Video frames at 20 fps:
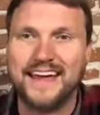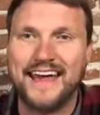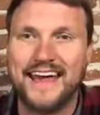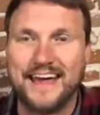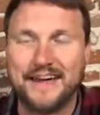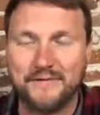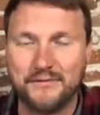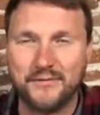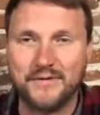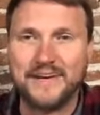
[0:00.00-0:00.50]

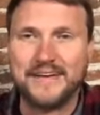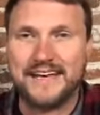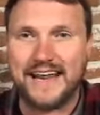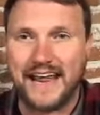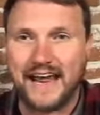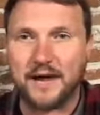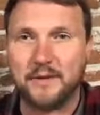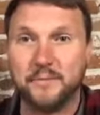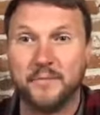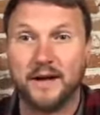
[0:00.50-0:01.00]
every
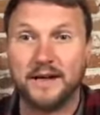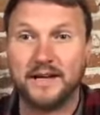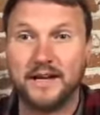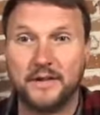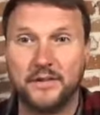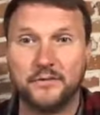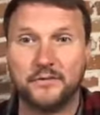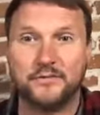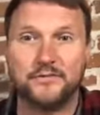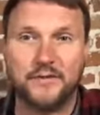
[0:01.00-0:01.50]
day, Monday
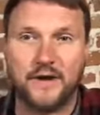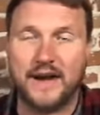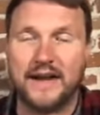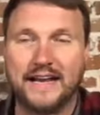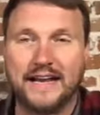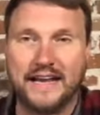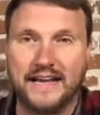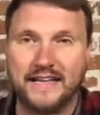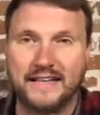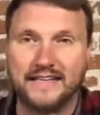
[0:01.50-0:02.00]
through
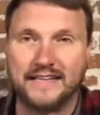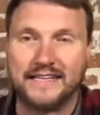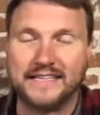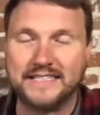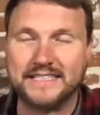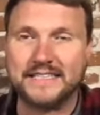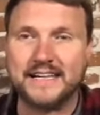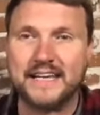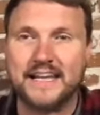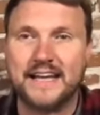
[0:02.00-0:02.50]
Friday at
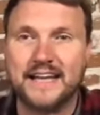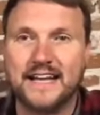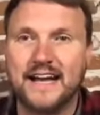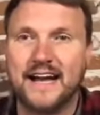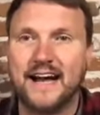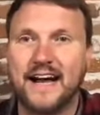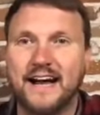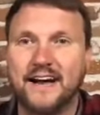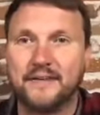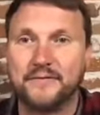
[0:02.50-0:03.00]
least,
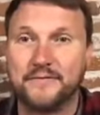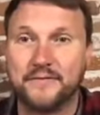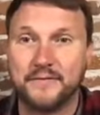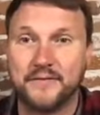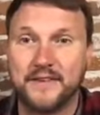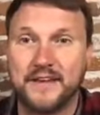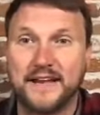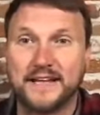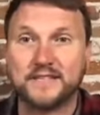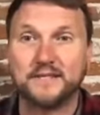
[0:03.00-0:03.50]
uh, for
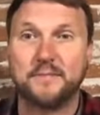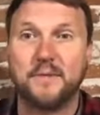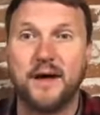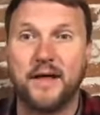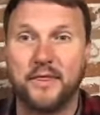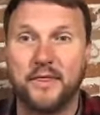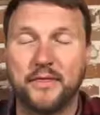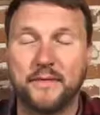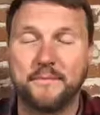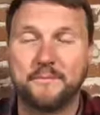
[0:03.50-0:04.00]
the next
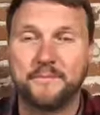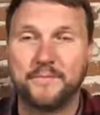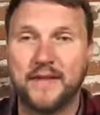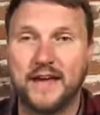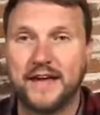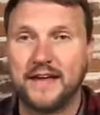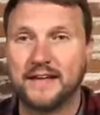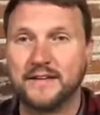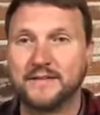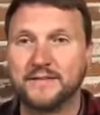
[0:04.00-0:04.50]
month.
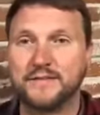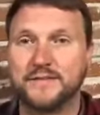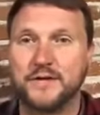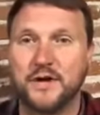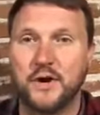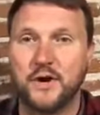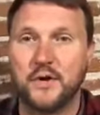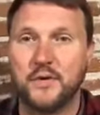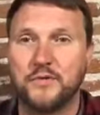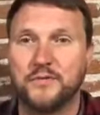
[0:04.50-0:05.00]
And
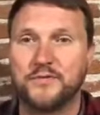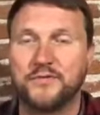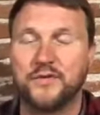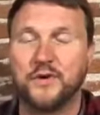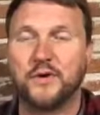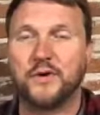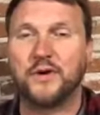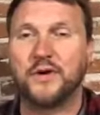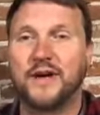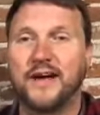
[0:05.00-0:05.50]
so
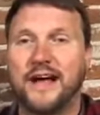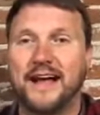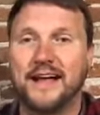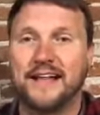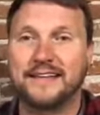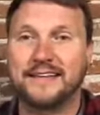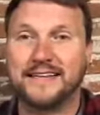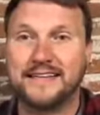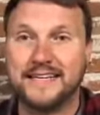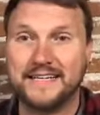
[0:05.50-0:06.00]
for
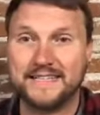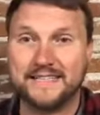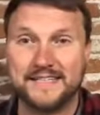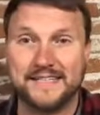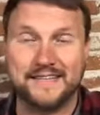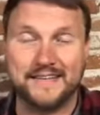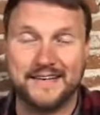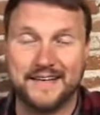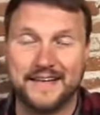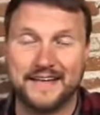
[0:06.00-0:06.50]
at
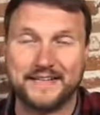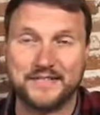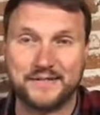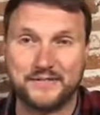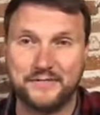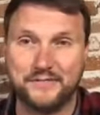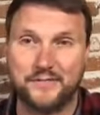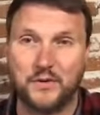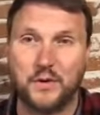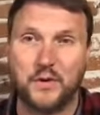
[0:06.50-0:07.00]
least the next
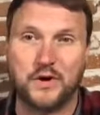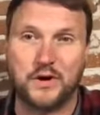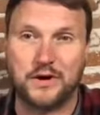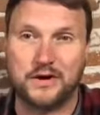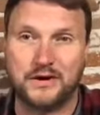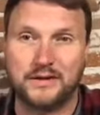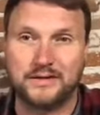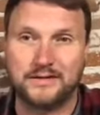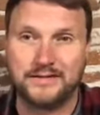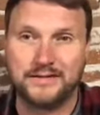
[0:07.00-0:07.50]

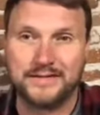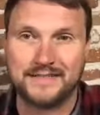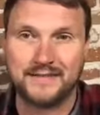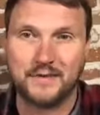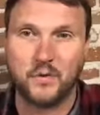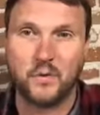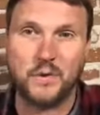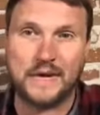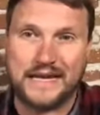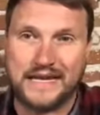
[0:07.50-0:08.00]
four
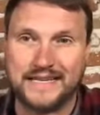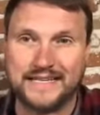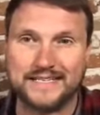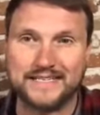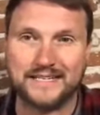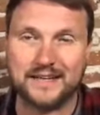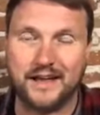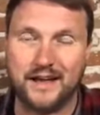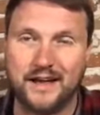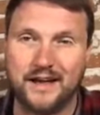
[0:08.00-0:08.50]

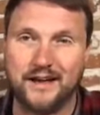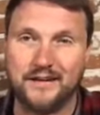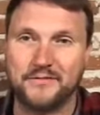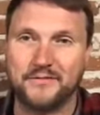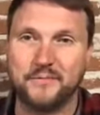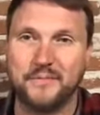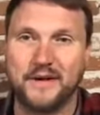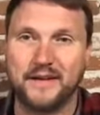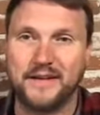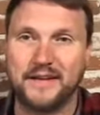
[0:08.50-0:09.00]
weeks
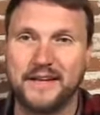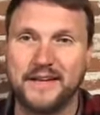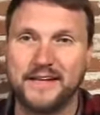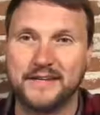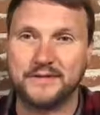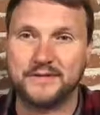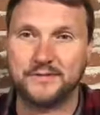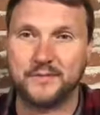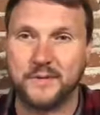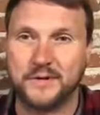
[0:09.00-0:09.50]
of
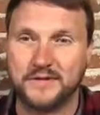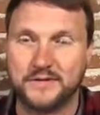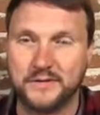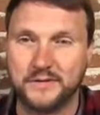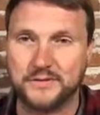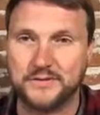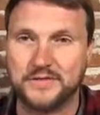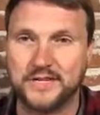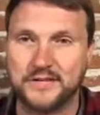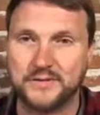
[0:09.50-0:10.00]
Mondays, what
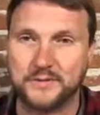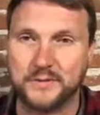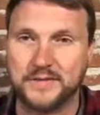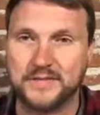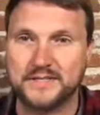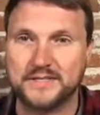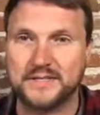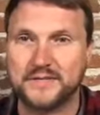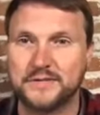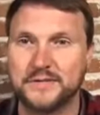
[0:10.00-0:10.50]
Tuesdays,
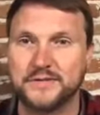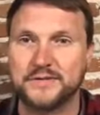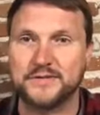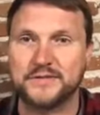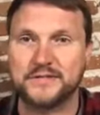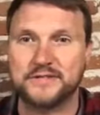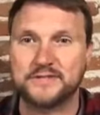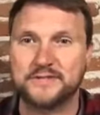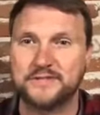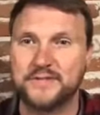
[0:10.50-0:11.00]
Wednesdays,
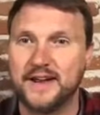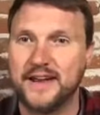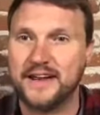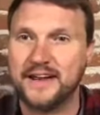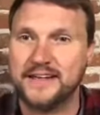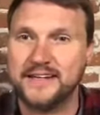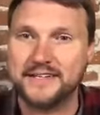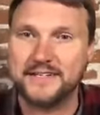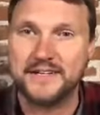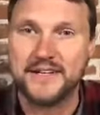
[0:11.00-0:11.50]
Thursdays, and
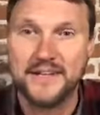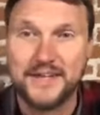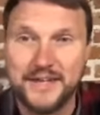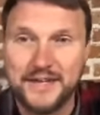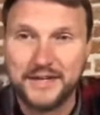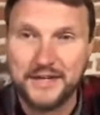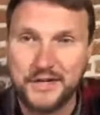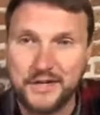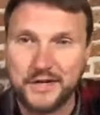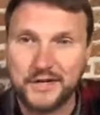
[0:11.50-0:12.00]
Fridays,
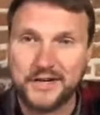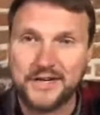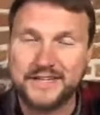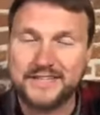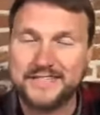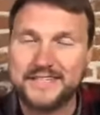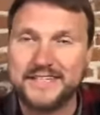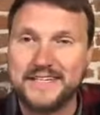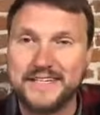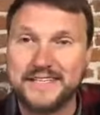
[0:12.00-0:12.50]
you're going to
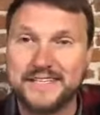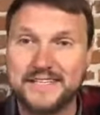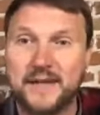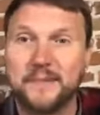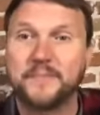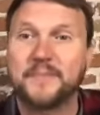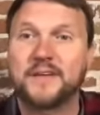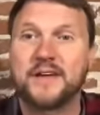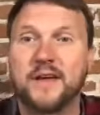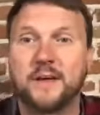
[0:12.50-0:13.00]
see
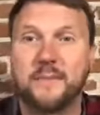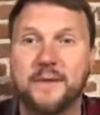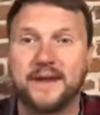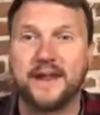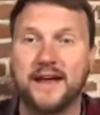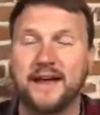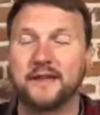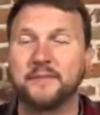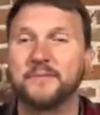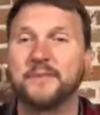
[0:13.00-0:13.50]
something coming
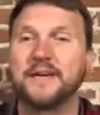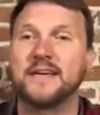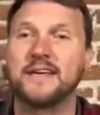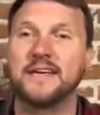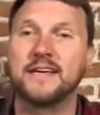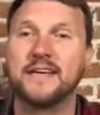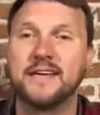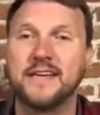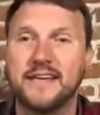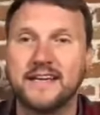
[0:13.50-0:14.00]
out of
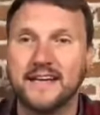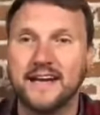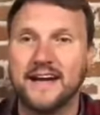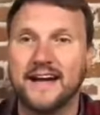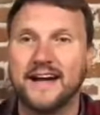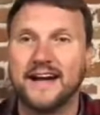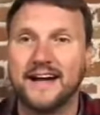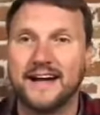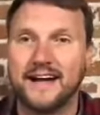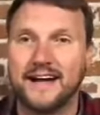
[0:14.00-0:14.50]
me
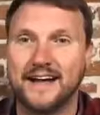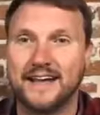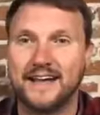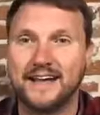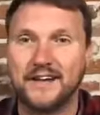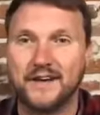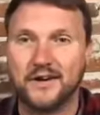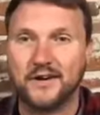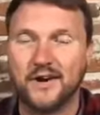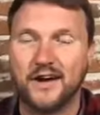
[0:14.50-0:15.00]
uh,
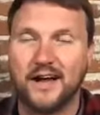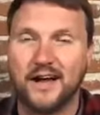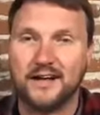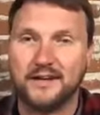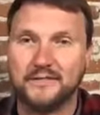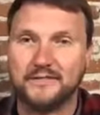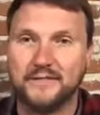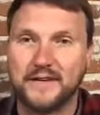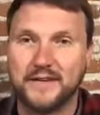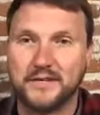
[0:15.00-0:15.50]
here
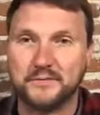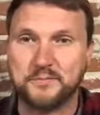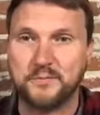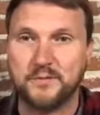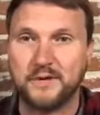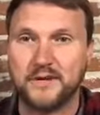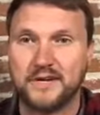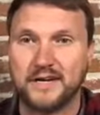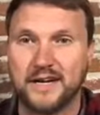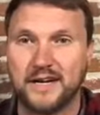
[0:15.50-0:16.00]
on
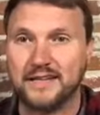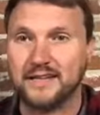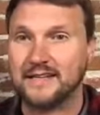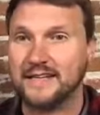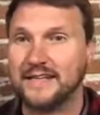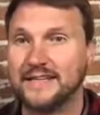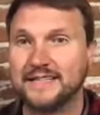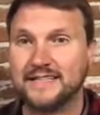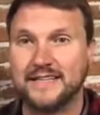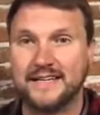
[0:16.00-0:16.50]
Facebook, on
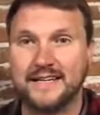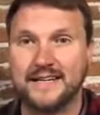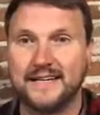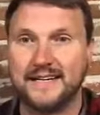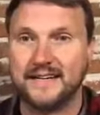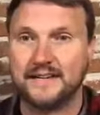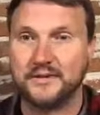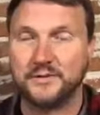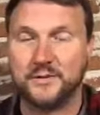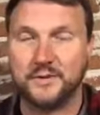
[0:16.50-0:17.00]
LinkedIn,
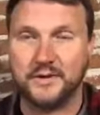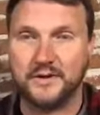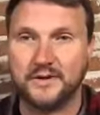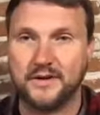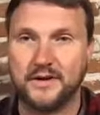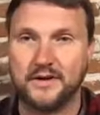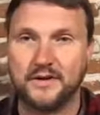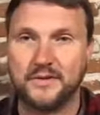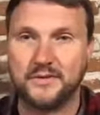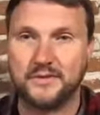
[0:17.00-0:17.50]
on
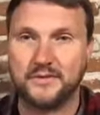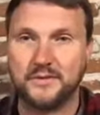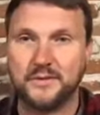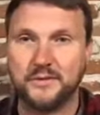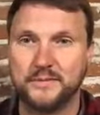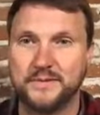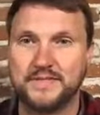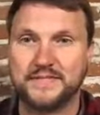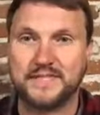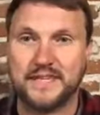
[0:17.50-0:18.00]
Twitter, on
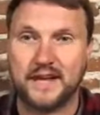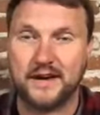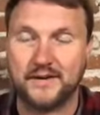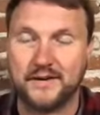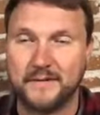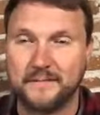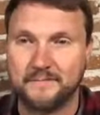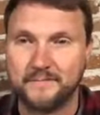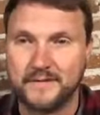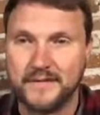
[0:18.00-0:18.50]
YouTube,
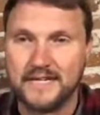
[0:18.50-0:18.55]
etc.